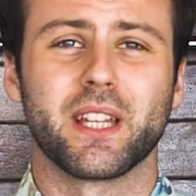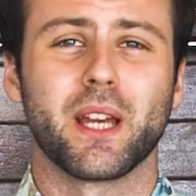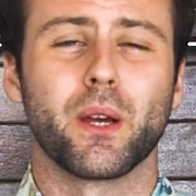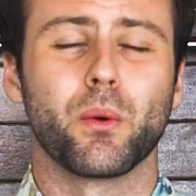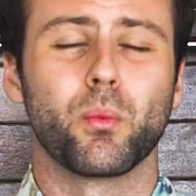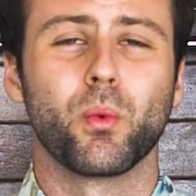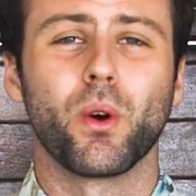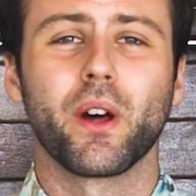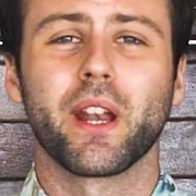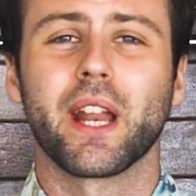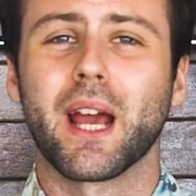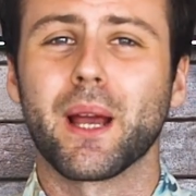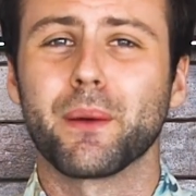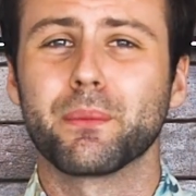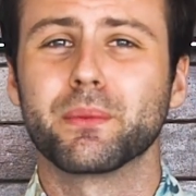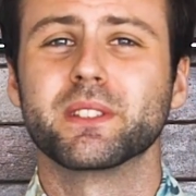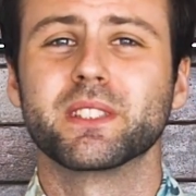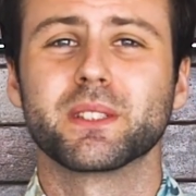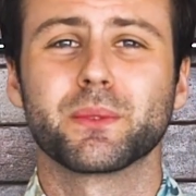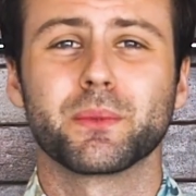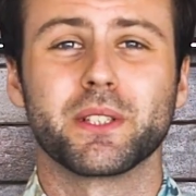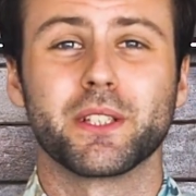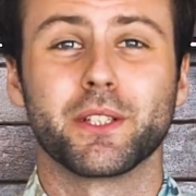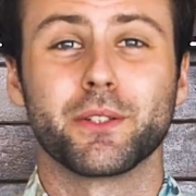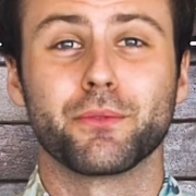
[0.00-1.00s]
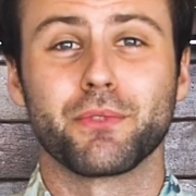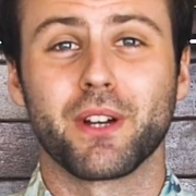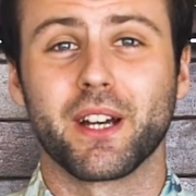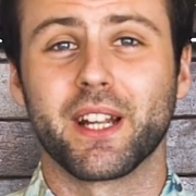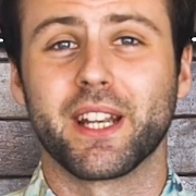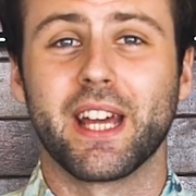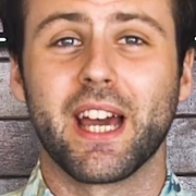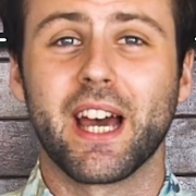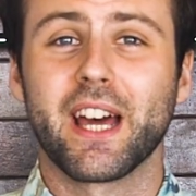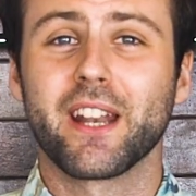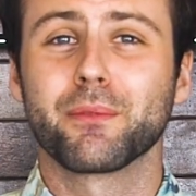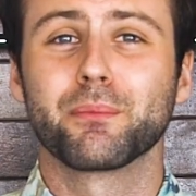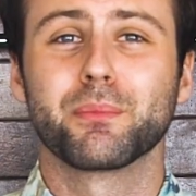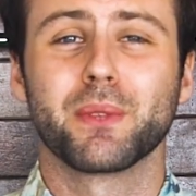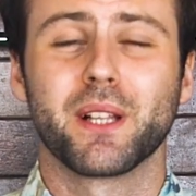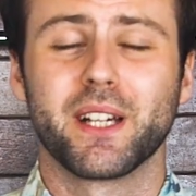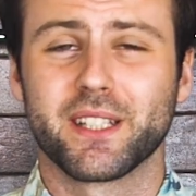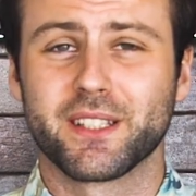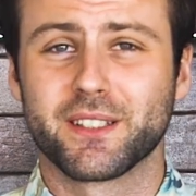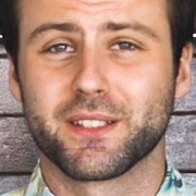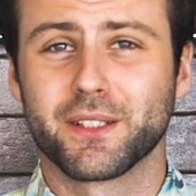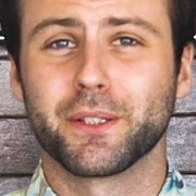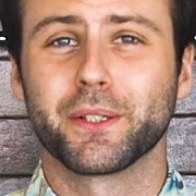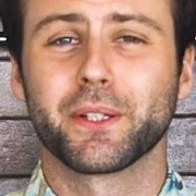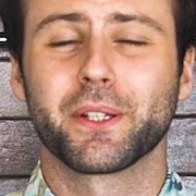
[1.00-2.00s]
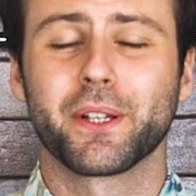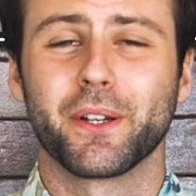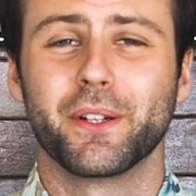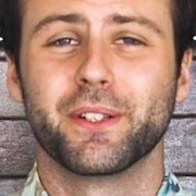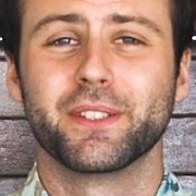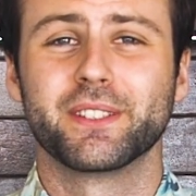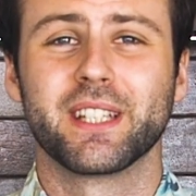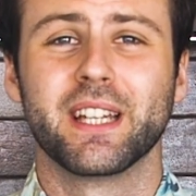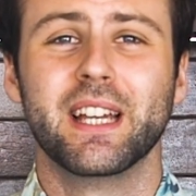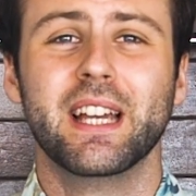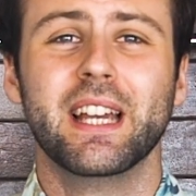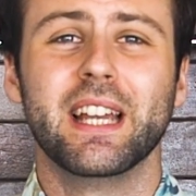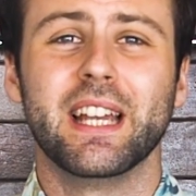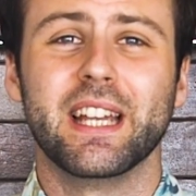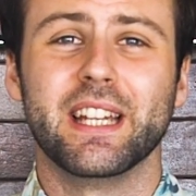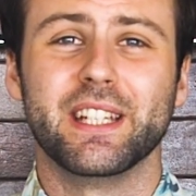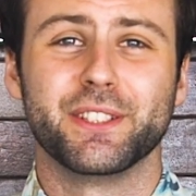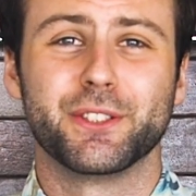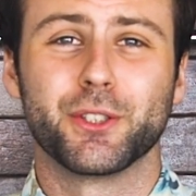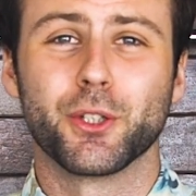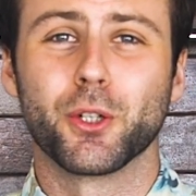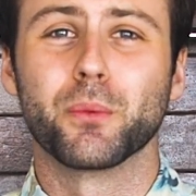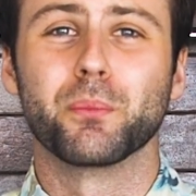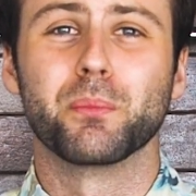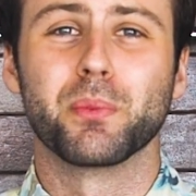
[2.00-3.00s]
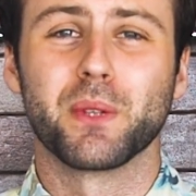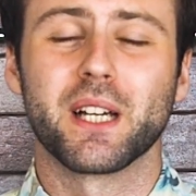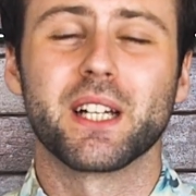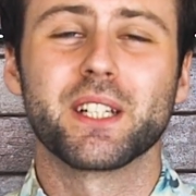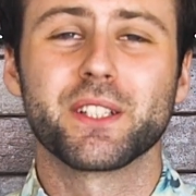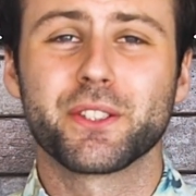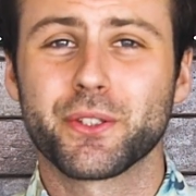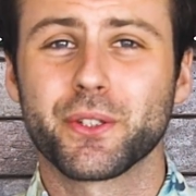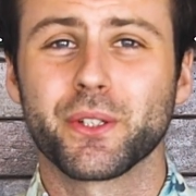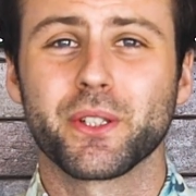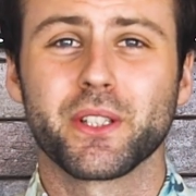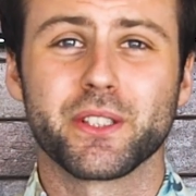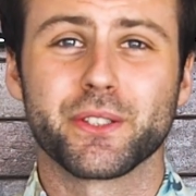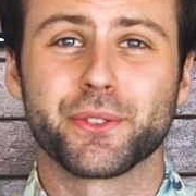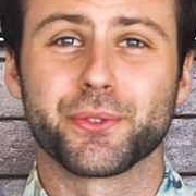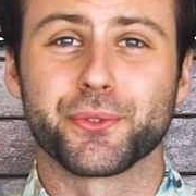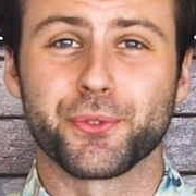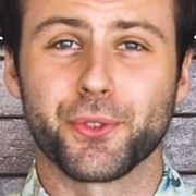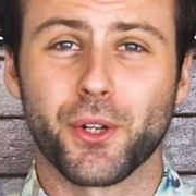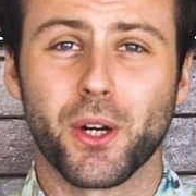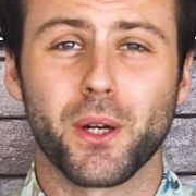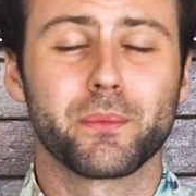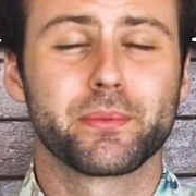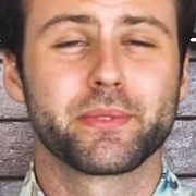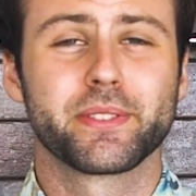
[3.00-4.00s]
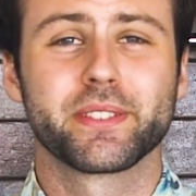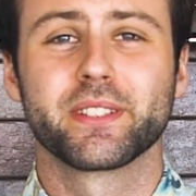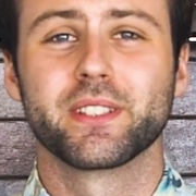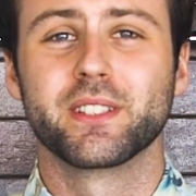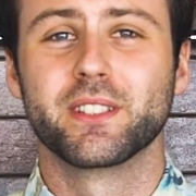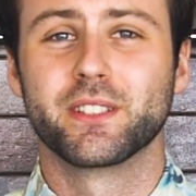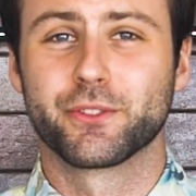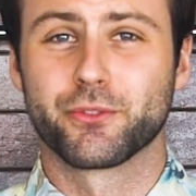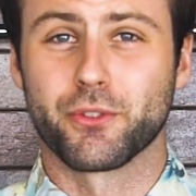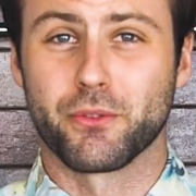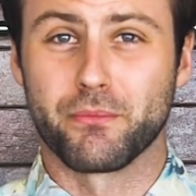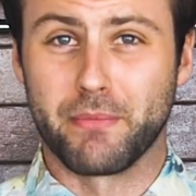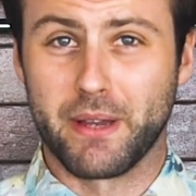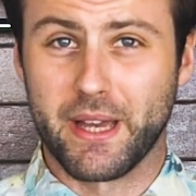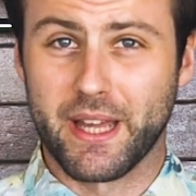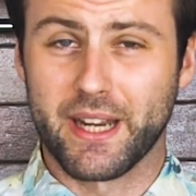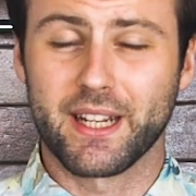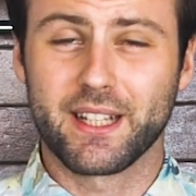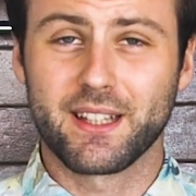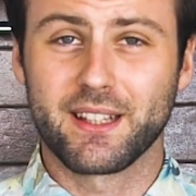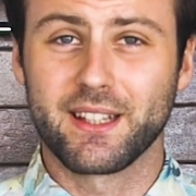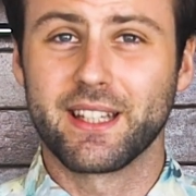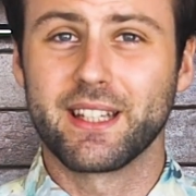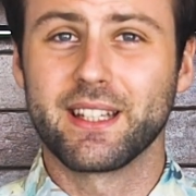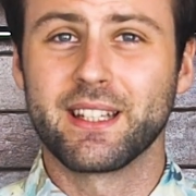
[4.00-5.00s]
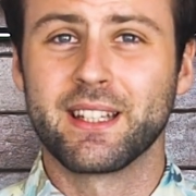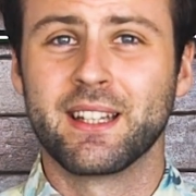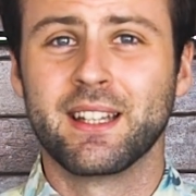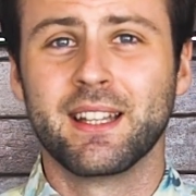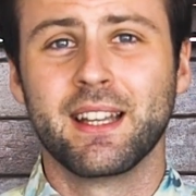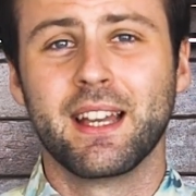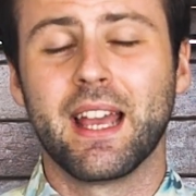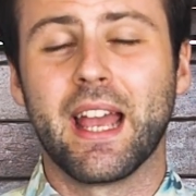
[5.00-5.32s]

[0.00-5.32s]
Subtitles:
Now, what happens when you run out of blood glucose is your blood sugar drops dramatically,